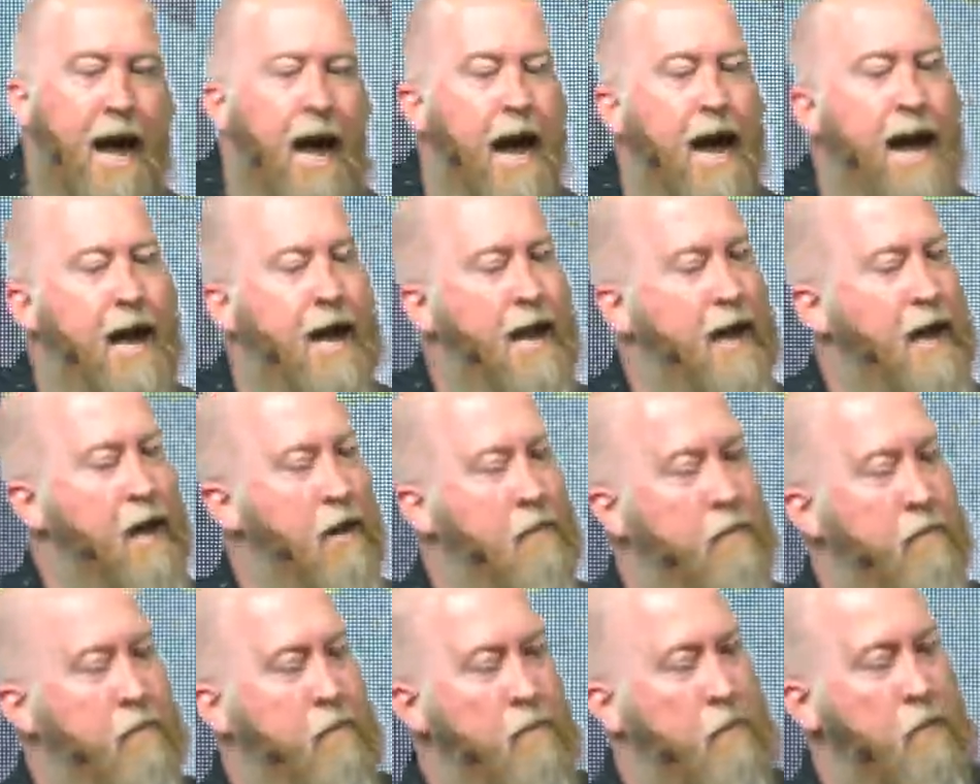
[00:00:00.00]

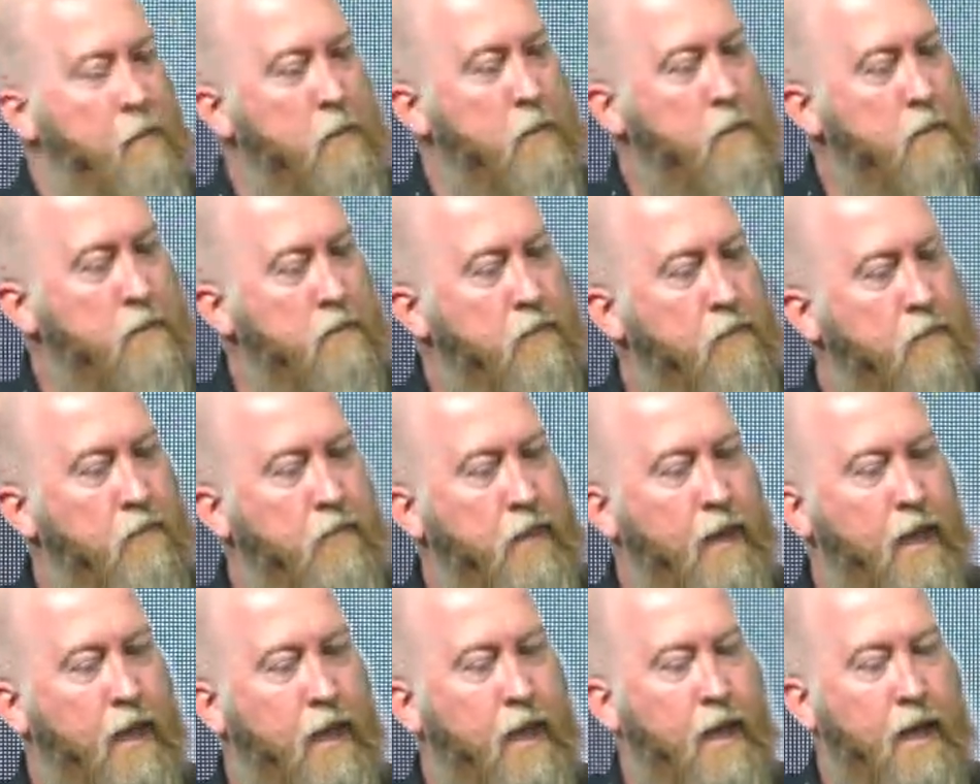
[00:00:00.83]
time.
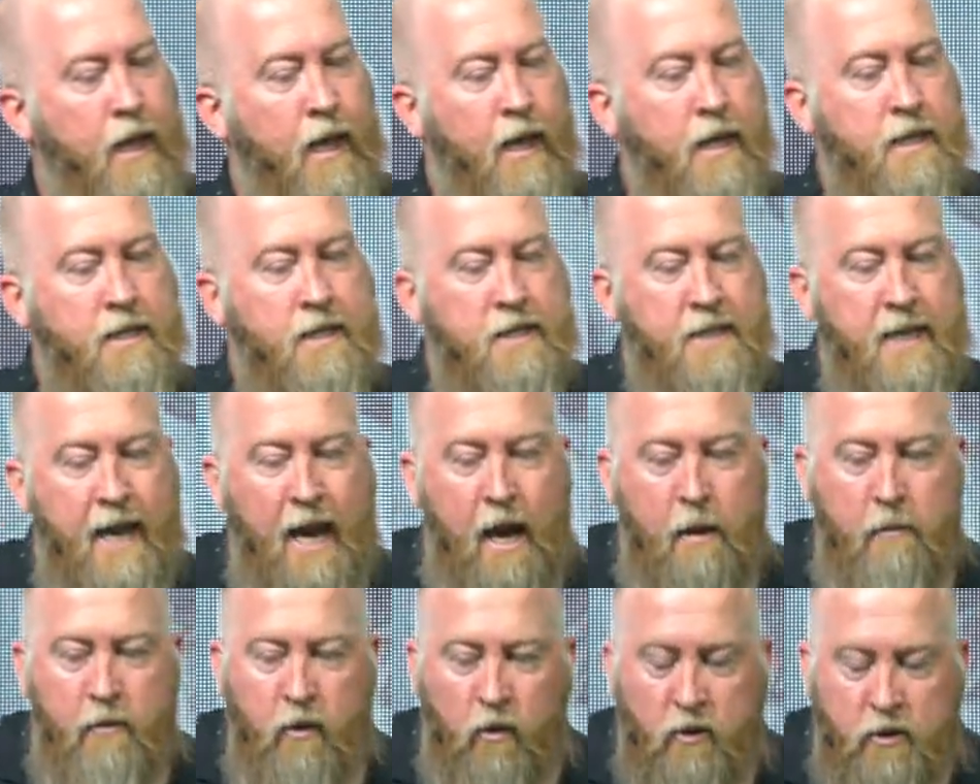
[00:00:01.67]

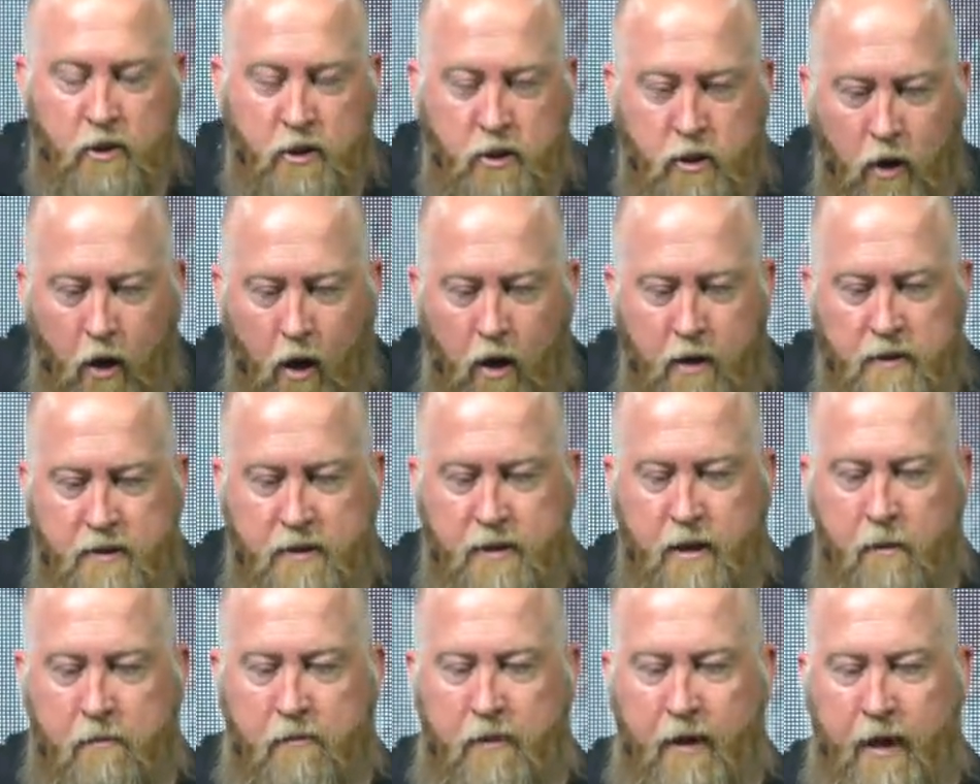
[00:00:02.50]
Samuel saw
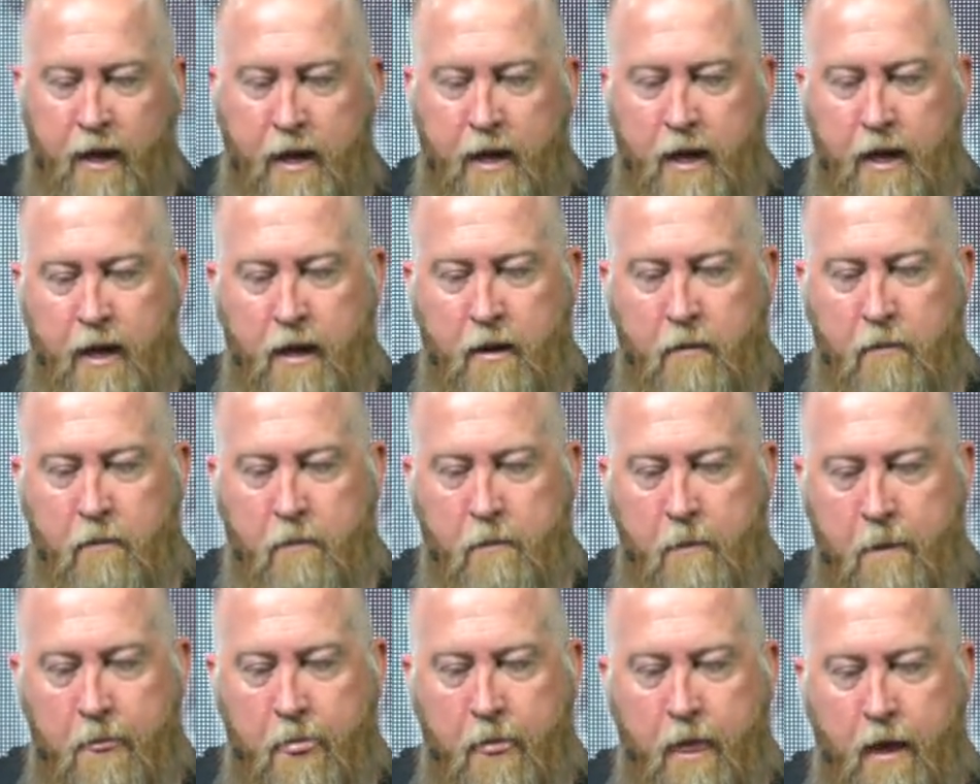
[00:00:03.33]
something in
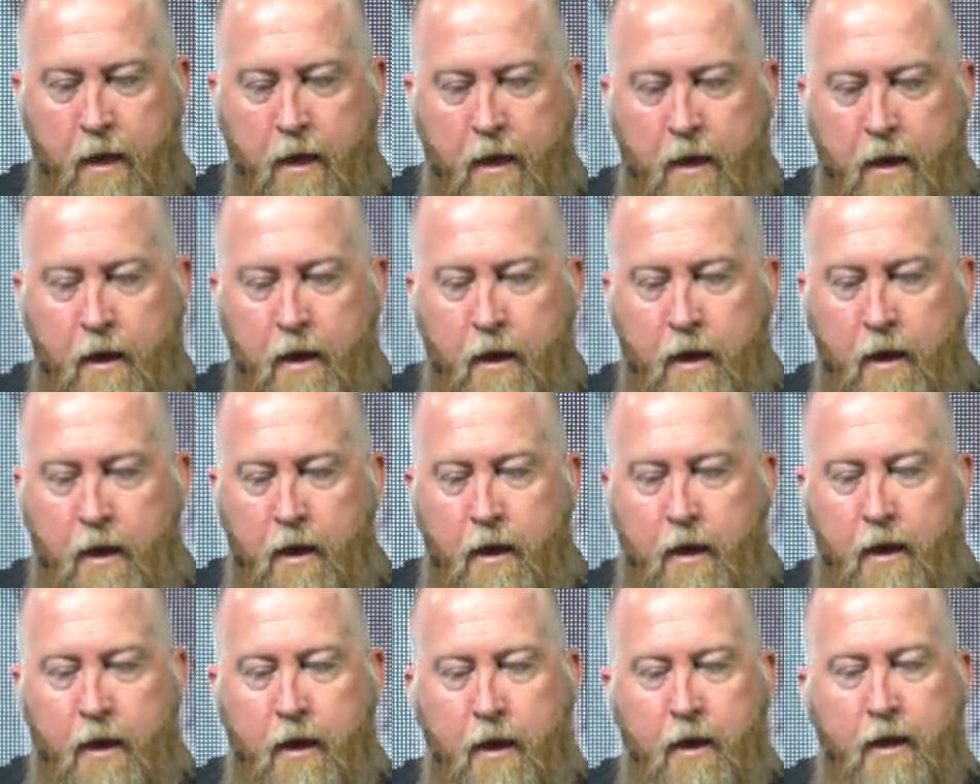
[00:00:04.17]
him.
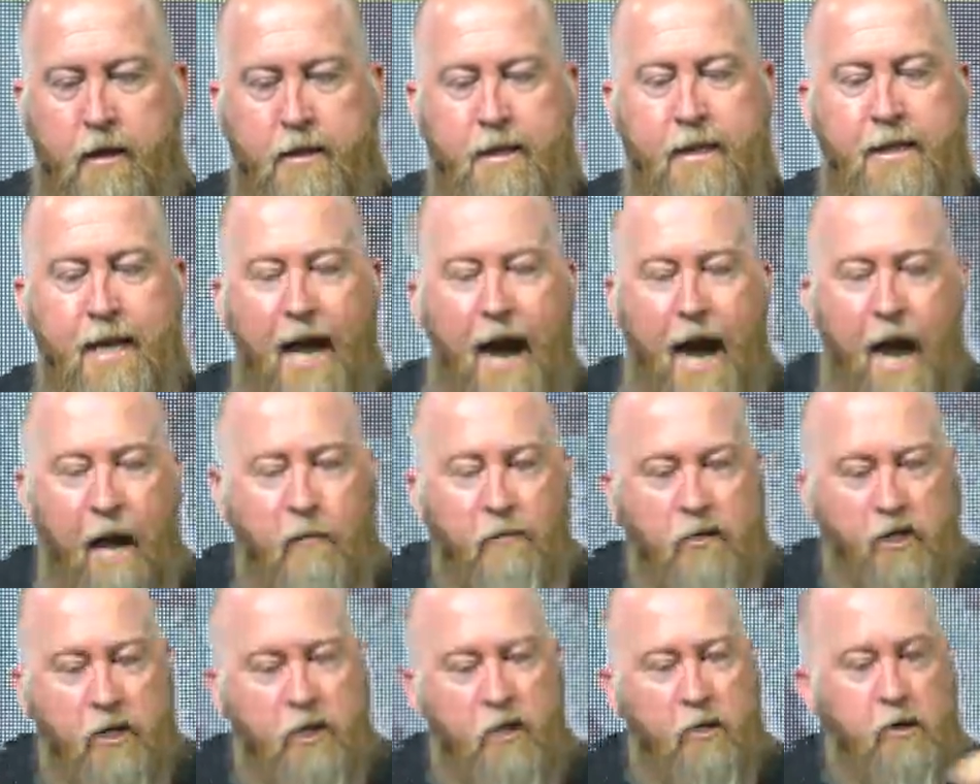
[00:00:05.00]
He says,
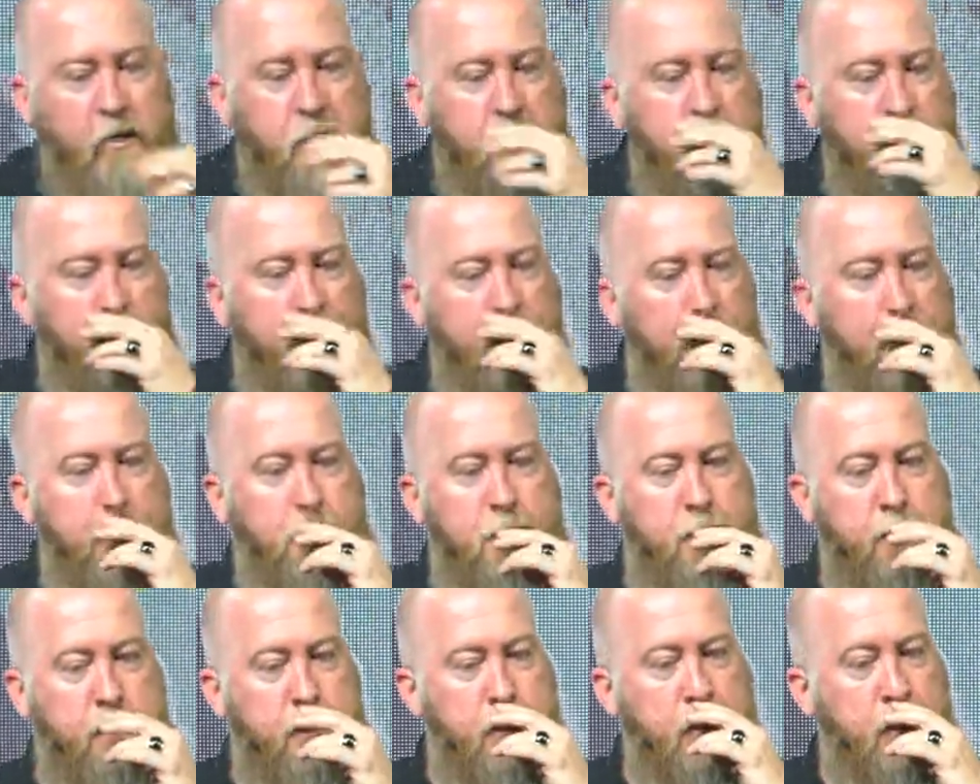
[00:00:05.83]
I'm choosing
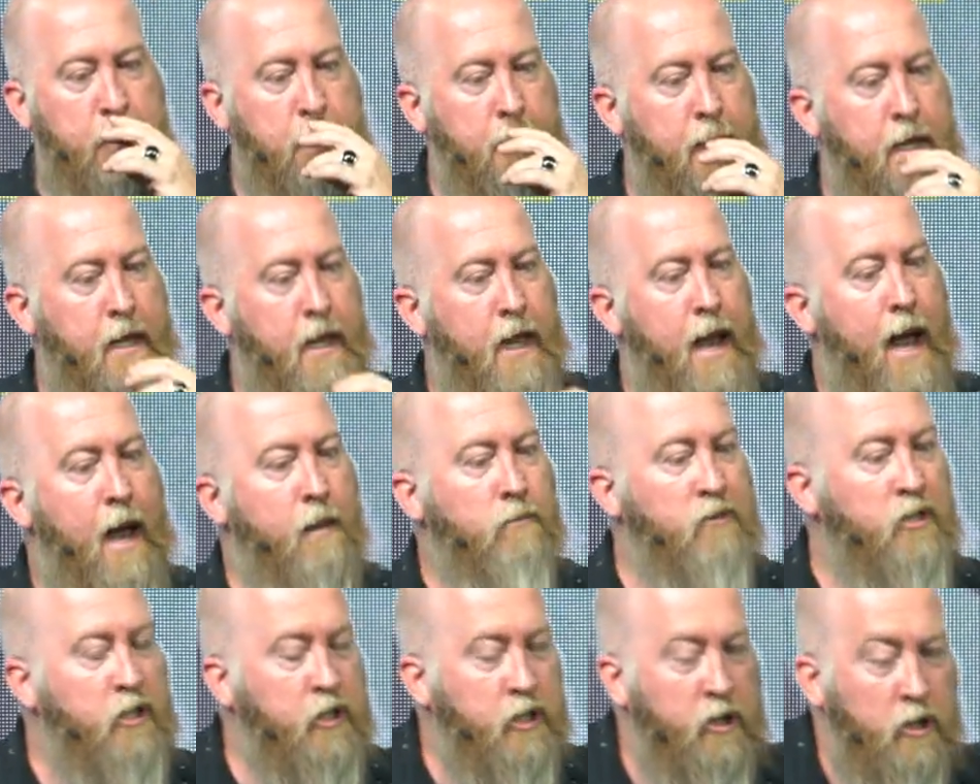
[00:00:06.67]
this.
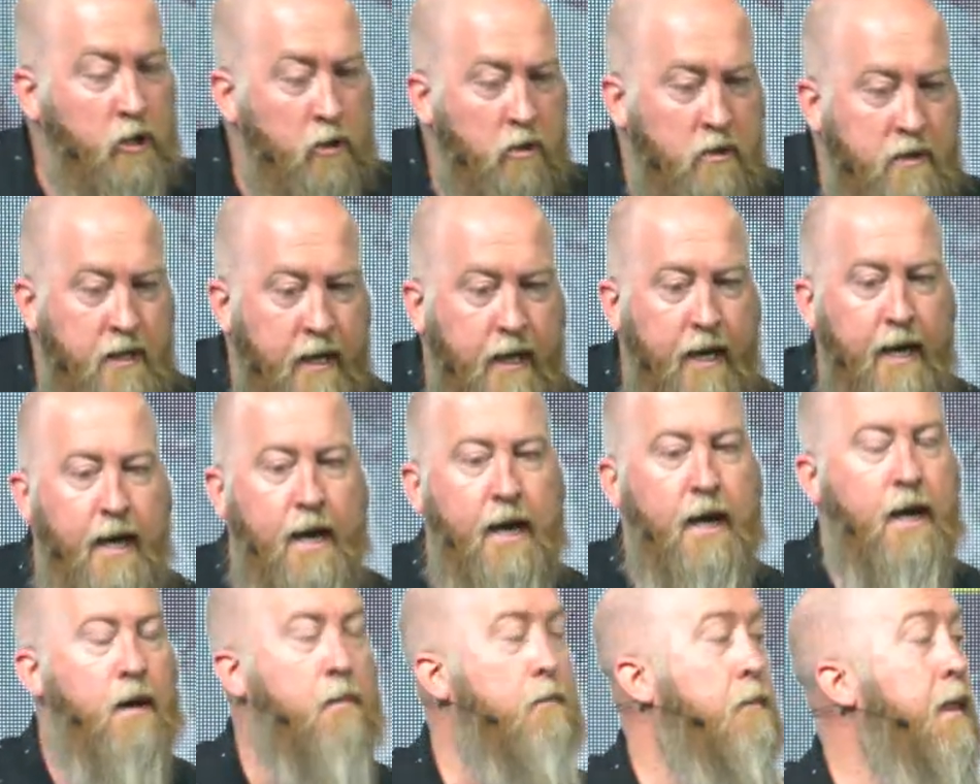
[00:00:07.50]
I'm choosing
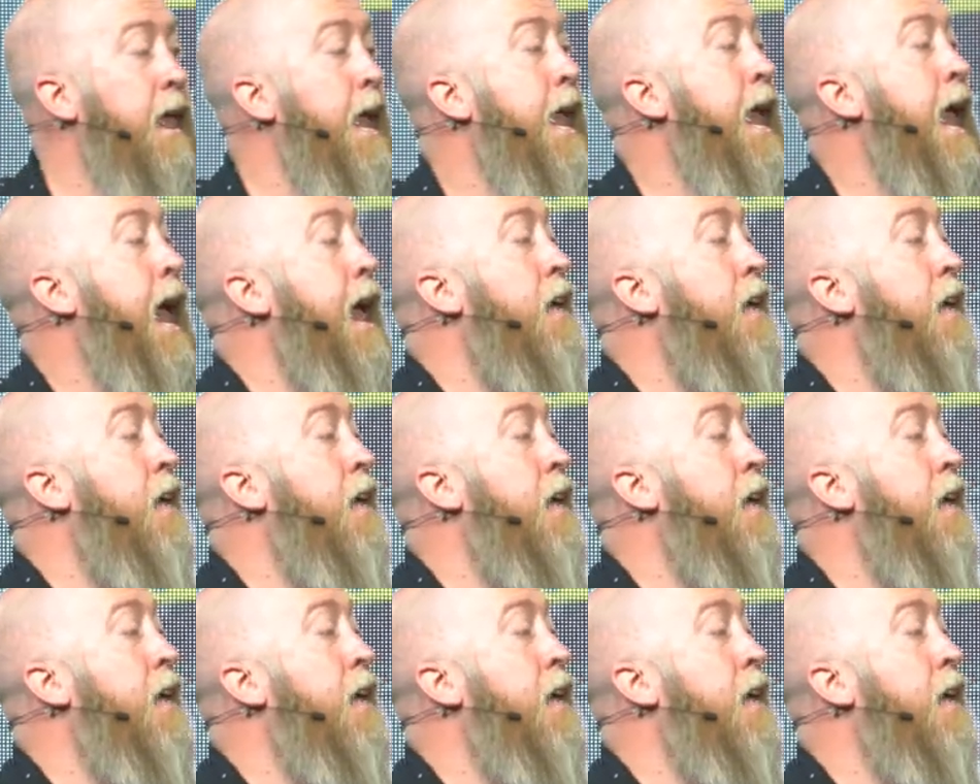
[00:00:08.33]
him.